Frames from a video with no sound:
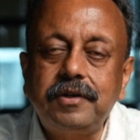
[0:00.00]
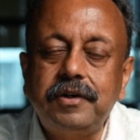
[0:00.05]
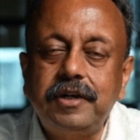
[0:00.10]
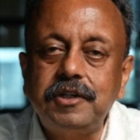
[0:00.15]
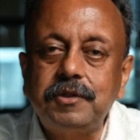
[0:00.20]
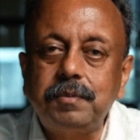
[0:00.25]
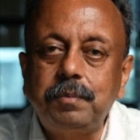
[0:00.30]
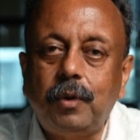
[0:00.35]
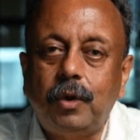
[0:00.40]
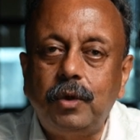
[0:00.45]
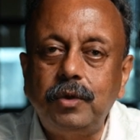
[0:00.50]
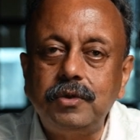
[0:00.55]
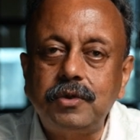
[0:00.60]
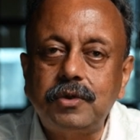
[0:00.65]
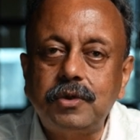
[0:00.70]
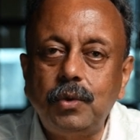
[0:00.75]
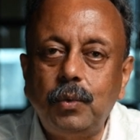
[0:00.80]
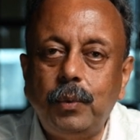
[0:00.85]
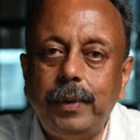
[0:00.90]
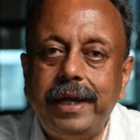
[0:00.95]

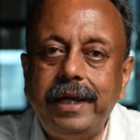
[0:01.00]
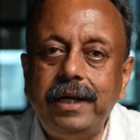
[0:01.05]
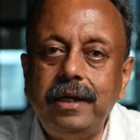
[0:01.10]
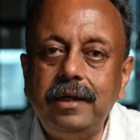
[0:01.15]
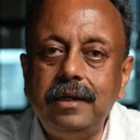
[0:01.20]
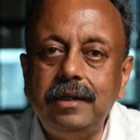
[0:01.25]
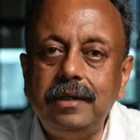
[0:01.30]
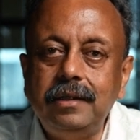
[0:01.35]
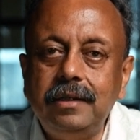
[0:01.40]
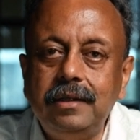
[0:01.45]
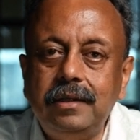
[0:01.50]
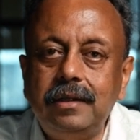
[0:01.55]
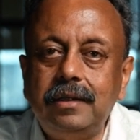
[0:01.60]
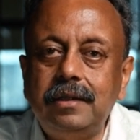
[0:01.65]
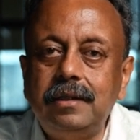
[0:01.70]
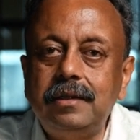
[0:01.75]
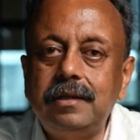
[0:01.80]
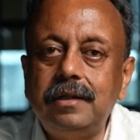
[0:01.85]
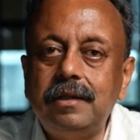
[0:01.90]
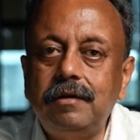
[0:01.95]
response when
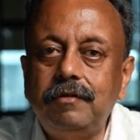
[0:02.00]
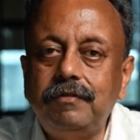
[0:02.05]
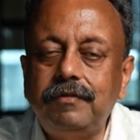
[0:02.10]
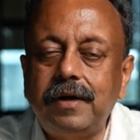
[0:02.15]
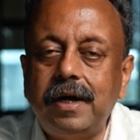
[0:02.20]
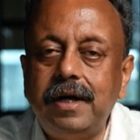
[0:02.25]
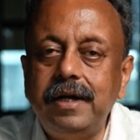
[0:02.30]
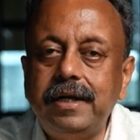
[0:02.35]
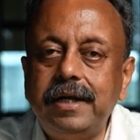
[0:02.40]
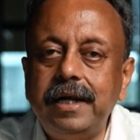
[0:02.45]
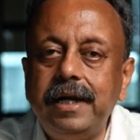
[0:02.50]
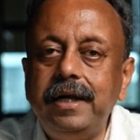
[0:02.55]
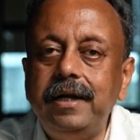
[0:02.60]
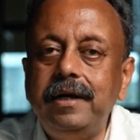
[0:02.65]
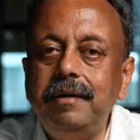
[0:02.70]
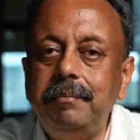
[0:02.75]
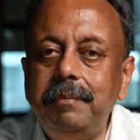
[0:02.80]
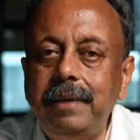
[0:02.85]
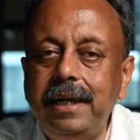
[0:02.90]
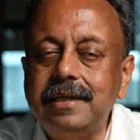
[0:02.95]
the front
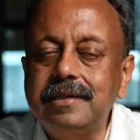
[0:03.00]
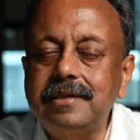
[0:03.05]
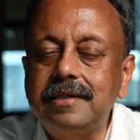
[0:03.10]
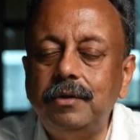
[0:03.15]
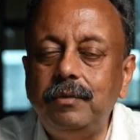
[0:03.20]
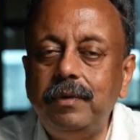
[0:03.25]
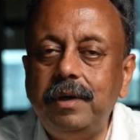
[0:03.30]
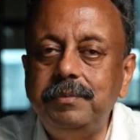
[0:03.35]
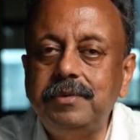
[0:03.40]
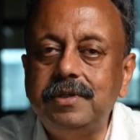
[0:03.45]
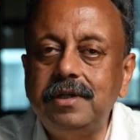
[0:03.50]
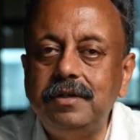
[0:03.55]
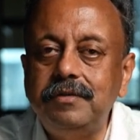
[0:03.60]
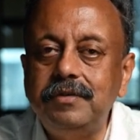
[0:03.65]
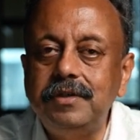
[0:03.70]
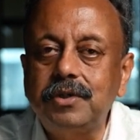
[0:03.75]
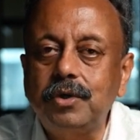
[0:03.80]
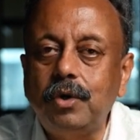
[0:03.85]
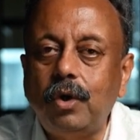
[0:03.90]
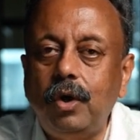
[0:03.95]
end makes the web
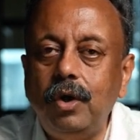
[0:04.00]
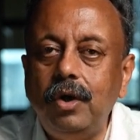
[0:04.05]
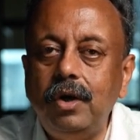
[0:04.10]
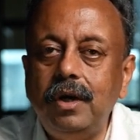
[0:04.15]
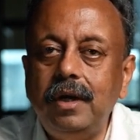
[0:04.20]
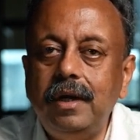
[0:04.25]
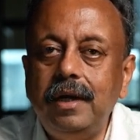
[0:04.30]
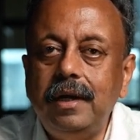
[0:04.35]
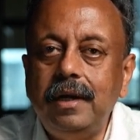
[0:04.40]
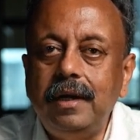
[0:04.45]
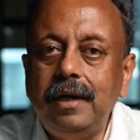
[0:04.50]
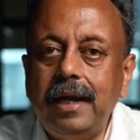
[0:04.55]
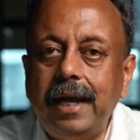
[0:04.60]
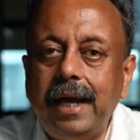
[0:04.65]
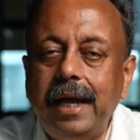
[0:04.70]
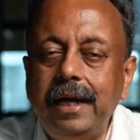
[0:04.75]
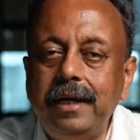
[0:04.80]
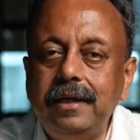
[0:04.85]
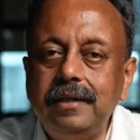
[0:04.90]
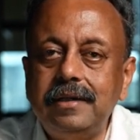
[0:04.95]
service call
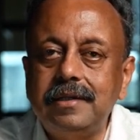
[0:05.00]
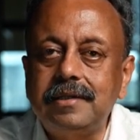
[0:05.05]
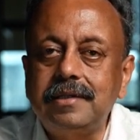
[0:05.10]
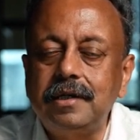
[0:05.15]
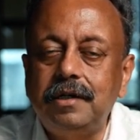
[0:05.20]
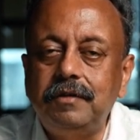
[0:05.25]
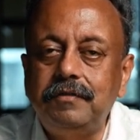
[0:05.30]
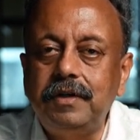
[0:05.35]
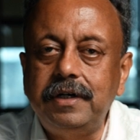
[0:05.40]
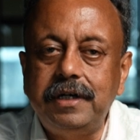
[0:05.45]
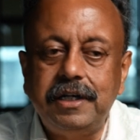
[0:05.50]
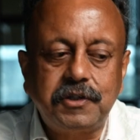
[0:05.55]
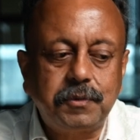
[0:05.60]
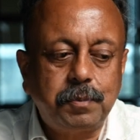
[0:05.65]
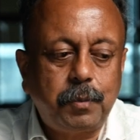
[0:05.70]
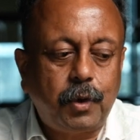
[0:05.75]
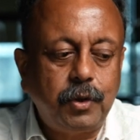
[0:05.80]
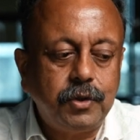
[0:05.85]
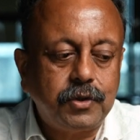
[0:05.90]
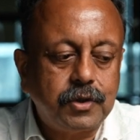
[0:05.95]
and the server
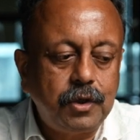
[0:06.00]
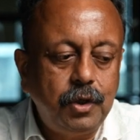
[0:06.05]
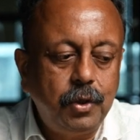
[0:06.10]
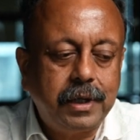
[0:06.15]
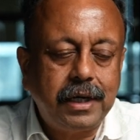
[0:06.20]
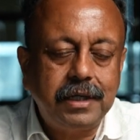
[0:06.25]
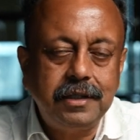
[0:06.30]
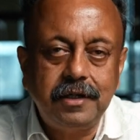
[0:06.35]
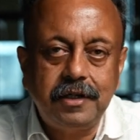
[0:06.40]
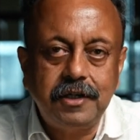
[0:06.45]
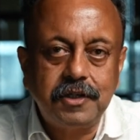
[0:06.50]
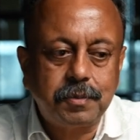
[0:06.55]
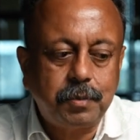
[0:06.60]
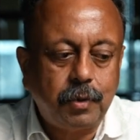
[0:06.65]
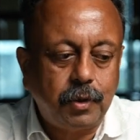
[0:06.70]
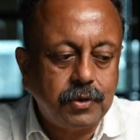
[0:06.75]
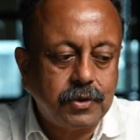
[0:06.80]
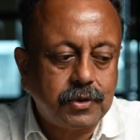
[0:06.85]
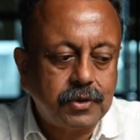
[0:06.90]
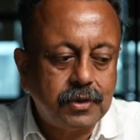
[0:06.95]
responds. Look at the
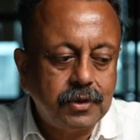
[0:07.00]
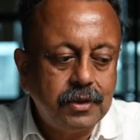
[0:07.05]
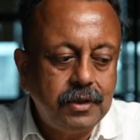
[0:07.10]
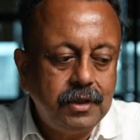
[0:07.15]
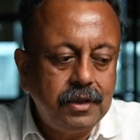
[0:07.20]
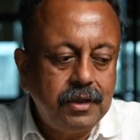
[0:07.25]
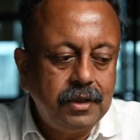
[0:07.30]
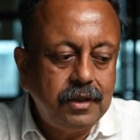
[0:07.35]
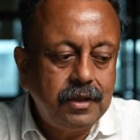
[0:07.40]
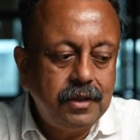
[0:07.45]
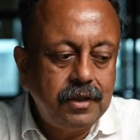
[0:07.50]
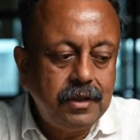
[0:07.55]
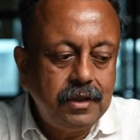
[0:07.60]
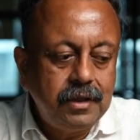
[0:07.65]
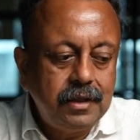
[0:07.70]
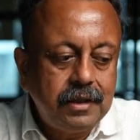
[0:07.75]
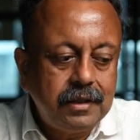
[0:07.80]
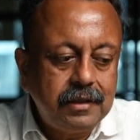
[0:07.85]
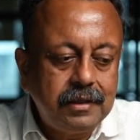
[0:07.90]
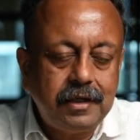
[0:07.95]
response.
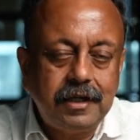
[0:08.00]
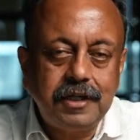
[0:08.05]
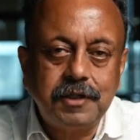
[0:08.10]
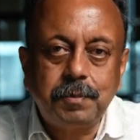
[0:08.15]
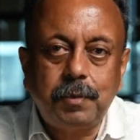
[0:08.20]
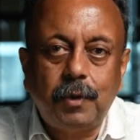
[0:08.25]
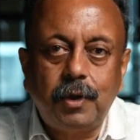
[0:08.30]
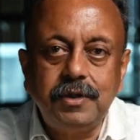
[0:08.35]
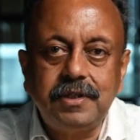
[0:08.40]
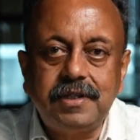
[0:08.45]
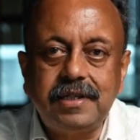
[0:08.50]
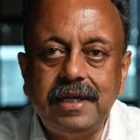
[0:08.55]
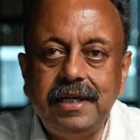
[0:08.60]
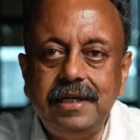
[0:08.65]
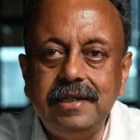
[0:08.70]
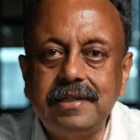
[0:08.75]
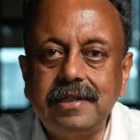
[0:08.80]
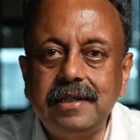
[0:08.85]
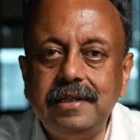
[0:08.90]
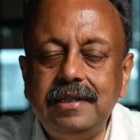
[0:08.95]
The response
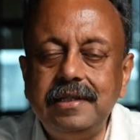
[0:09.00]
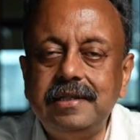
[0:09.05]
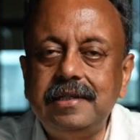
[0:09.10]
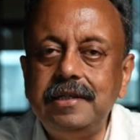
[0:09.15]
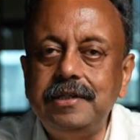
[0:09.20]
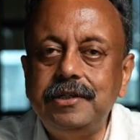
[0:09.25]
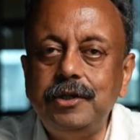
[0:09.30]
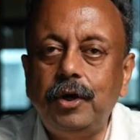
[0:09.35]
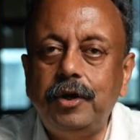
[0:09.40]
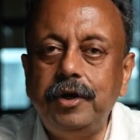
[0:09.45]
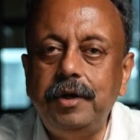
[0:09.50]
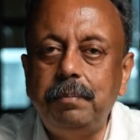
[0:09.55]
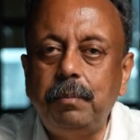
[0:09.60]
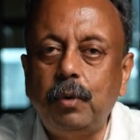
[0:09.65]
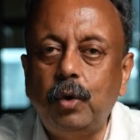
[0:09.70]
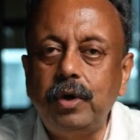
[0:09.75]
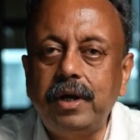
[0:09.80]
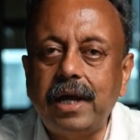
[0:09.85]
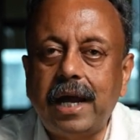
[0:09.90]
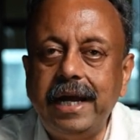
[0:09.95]
says, this is your
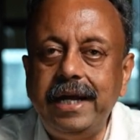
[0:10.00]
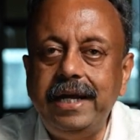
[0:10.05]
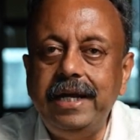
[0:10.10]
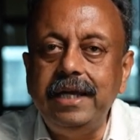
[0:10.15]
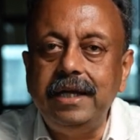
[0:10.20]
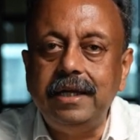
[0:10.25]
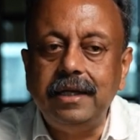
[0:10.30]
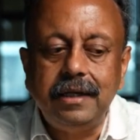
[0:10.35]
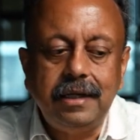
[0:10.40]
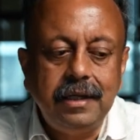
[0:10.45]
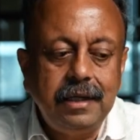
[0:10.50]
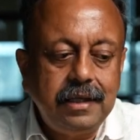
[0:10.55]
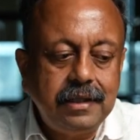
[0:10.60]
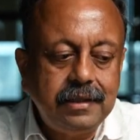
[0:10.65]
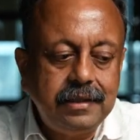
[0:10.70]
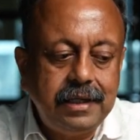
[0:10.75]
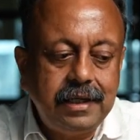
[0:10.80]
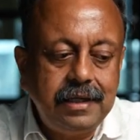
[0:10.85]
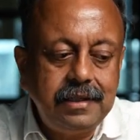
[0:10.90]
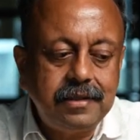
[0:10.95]
report ID.
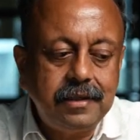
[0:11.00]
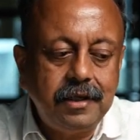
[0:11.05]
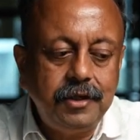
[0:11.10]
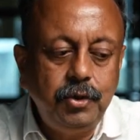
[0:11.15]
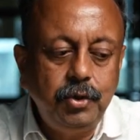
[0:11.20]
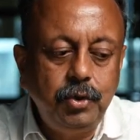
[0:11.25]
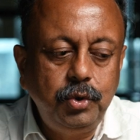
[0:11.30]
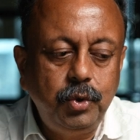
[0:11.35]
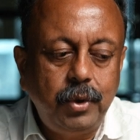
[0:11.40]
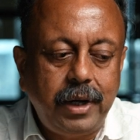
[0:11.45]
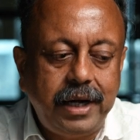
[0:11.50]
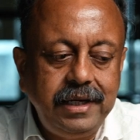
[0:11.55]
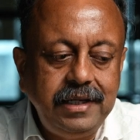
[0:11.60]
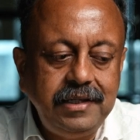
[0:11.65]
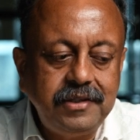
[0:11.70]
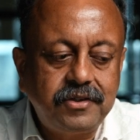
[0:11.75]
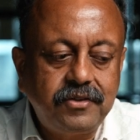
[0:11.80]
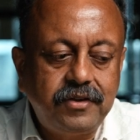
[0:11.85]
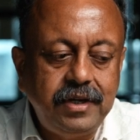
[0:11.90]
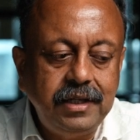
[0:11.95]
There is a
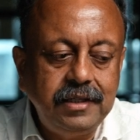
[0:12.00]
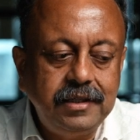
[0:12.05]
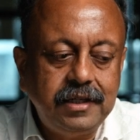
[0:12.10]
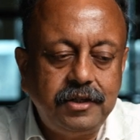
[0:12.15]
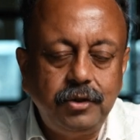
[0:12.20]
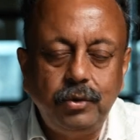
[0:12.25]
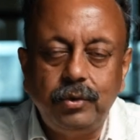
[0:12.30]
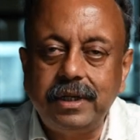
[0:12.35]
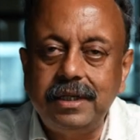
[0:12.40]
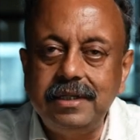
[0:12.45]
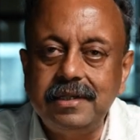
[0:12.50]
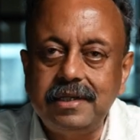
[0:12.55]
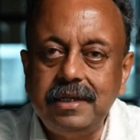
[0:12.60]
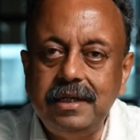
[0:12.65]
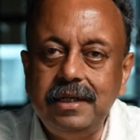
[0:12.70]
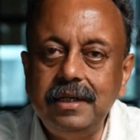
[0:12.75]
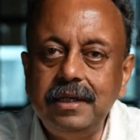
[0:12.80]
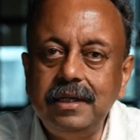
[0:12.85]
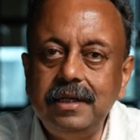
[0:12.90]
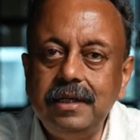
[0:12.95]
UUID string that you can see.